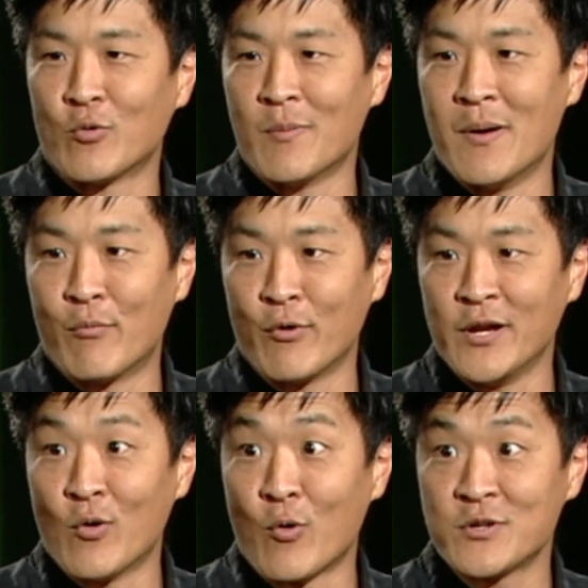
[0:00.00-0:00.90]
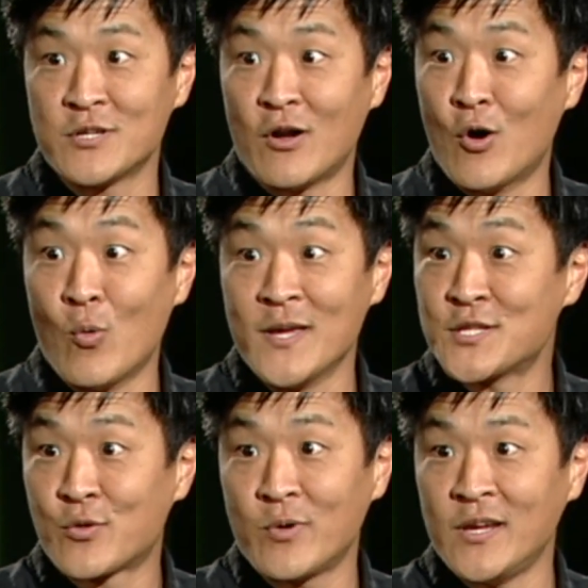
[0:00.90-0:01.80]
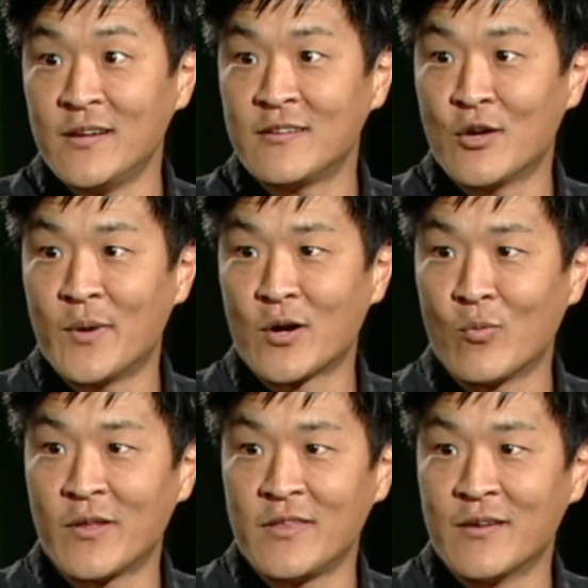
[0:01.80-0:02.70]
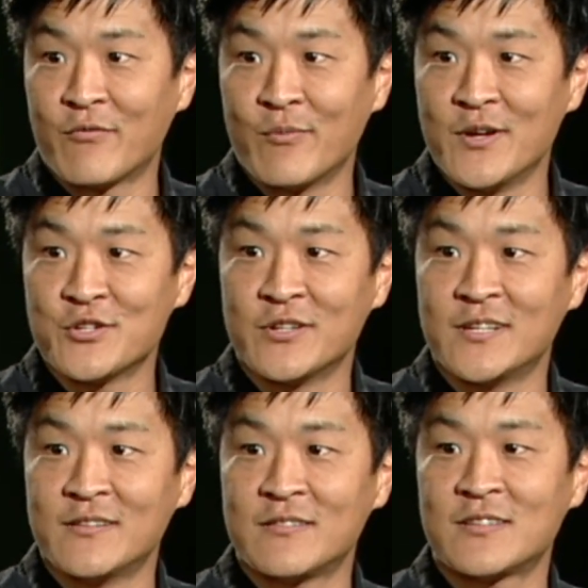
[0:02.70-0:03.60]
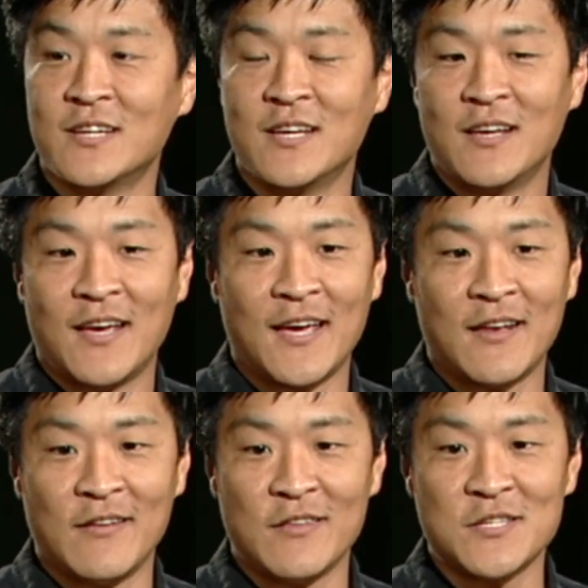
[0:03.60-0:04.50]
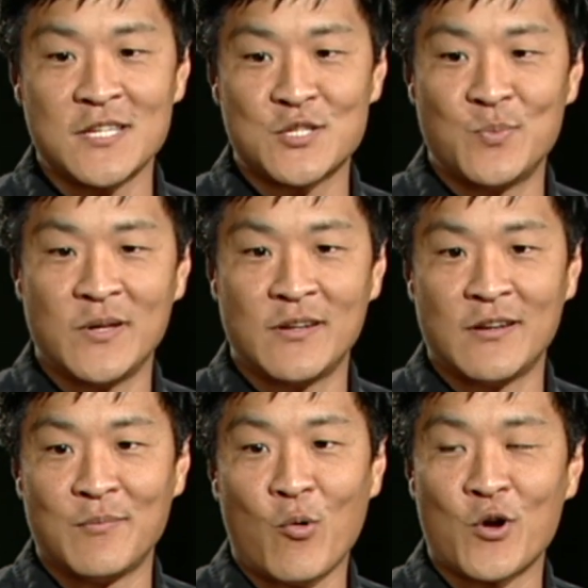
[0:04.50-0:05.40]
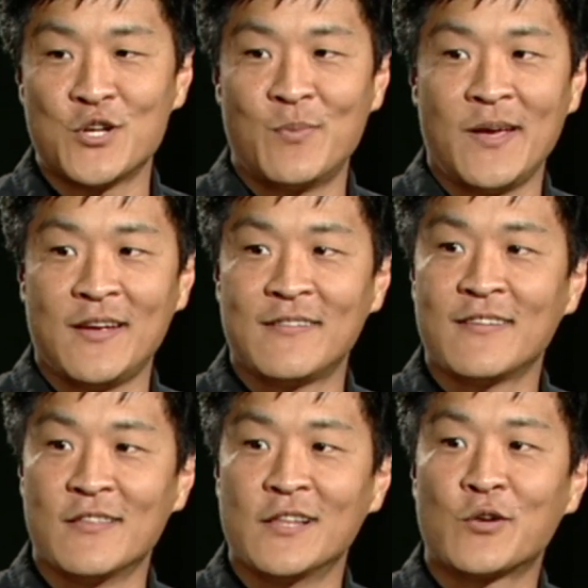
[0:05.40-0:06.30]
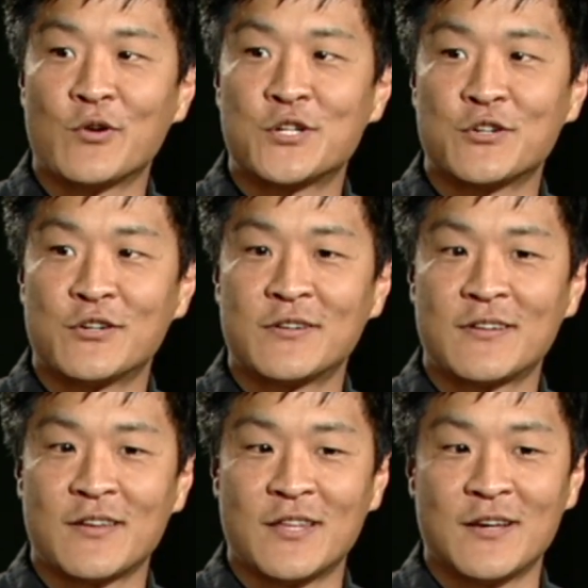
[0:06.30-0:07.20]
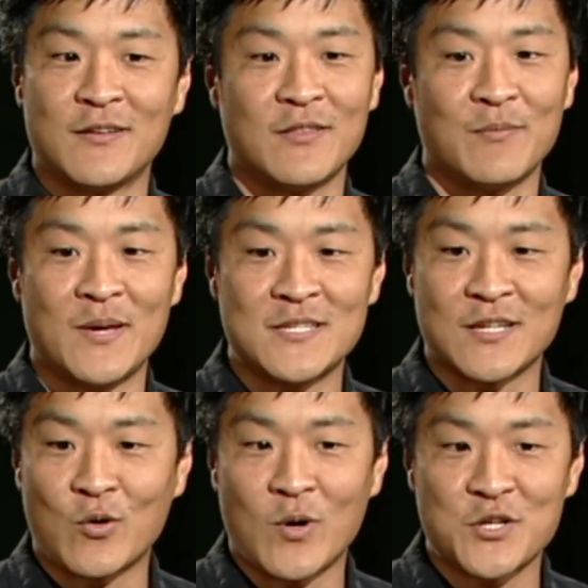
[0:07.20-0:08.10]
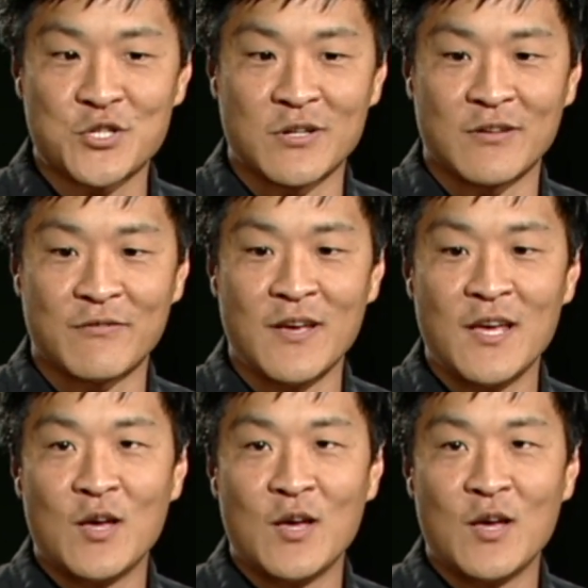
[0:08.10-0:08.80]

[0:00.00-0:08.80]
you're remembering, or is it always 3, no matter what the information is? And this has been an important debate in the literature, the basic question of